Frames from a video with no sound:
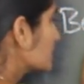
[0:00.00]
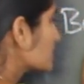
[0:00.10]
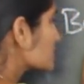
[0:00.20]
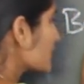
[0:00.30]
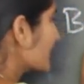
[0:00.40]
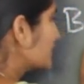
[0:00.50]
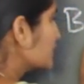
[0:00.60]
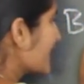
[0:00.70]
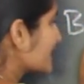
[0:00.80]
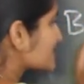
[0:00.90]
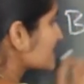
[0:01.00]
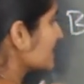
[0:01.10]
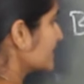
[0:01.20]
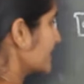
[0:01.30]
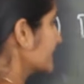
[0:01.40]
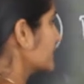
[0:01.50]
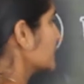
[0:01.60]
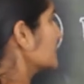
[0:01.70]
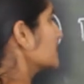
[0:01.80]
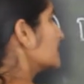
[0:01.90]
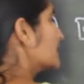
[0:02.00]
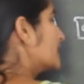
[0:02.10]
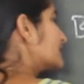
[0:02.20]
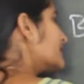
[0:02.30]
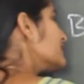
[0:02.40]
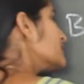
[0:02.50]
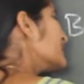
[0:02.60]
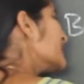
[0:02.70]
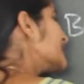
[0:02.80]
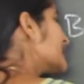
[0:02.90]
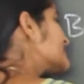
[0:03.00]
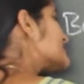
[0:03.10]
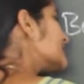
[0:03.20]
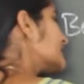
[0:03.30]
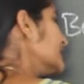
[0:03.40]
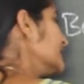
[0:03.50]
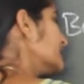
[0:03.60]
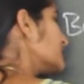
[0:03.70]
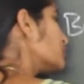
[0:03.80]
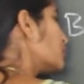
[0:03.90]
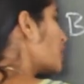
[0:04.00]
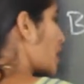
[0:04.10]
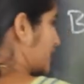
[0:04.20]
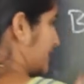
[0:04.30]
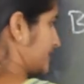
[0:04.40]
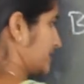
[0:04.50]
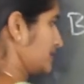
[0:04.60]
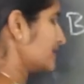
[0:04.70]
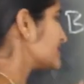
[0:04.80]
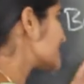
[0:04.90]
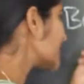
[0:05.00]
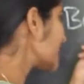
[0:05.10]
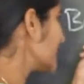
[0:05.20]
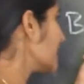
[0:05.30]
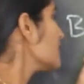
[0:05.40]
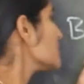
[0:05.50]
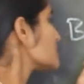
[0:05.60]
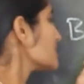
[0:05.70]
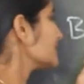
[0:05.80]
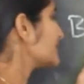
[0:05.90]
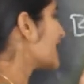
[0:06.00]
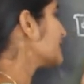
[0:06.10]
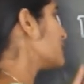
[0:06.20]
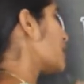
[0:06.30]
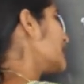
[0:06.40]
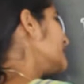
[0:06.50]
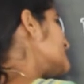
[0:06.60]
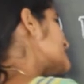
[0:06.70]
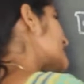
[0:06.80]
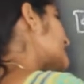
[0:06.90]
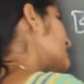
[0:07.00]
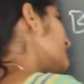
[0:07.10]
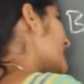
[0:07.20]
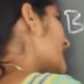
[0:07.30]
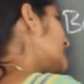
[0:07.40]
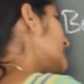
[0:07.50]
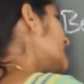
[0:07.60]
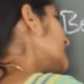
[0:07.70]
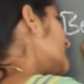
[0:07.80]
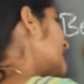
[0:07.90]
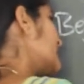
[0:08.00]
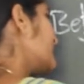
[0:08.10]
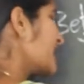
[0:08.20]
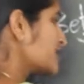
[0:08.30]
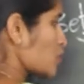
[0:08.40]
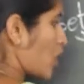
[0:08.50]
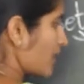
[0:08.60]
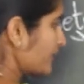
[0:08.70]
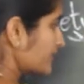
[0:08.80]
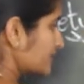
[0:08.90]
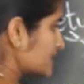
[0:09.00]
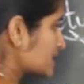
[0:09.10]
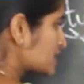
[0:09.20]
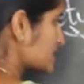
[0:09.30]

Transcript: So when you extend it, they will meet at certain point. Is it clear? So that point is nothing but the image of this